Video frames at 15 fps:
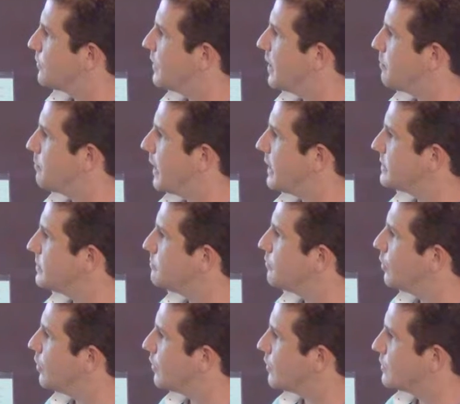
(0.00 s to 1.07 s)
of the amazing
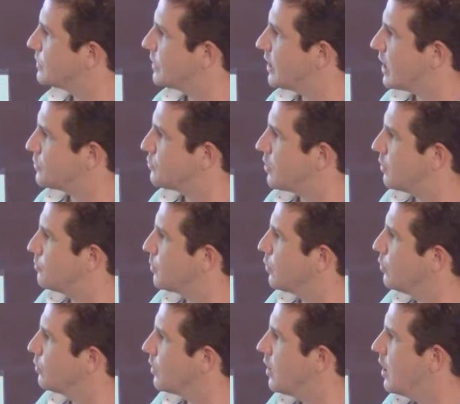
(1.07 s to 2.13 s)
molecules, a natural
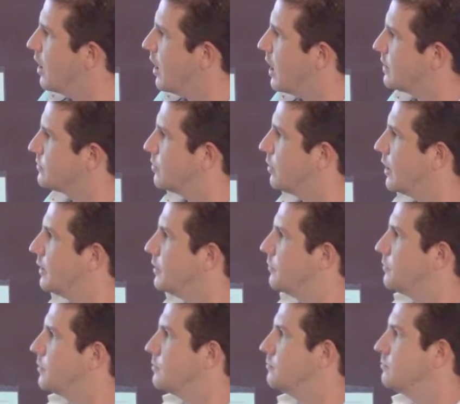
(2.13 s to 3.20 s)
product
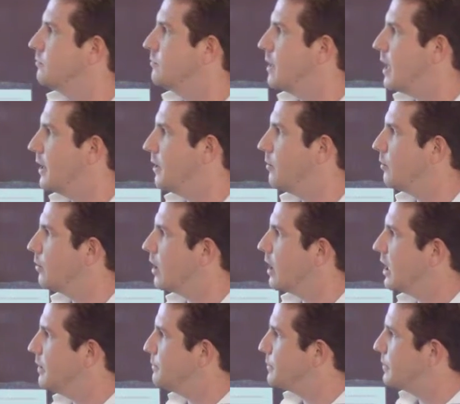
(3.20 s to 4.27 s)
isolated from marine
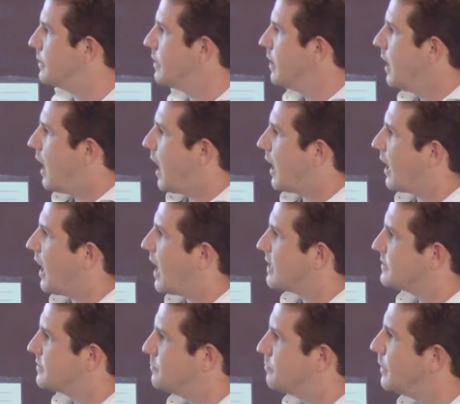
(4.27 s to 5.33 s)
organisms, and
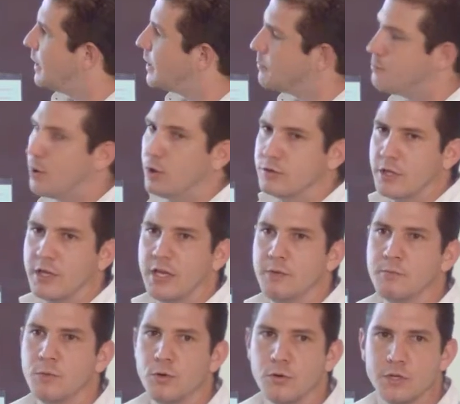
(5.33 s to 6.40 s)
has very potent
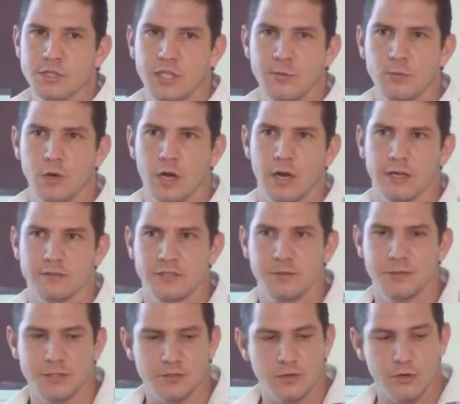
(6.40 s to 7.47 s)
immunostimulant
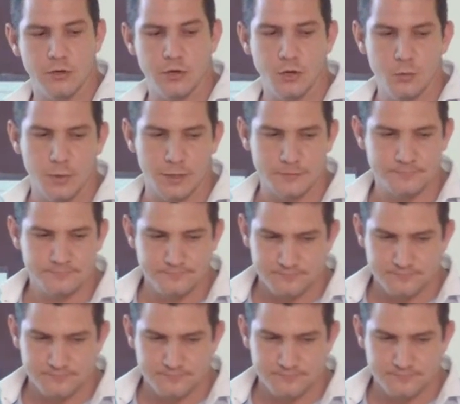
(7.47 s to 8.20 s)
activity. So in Cuba,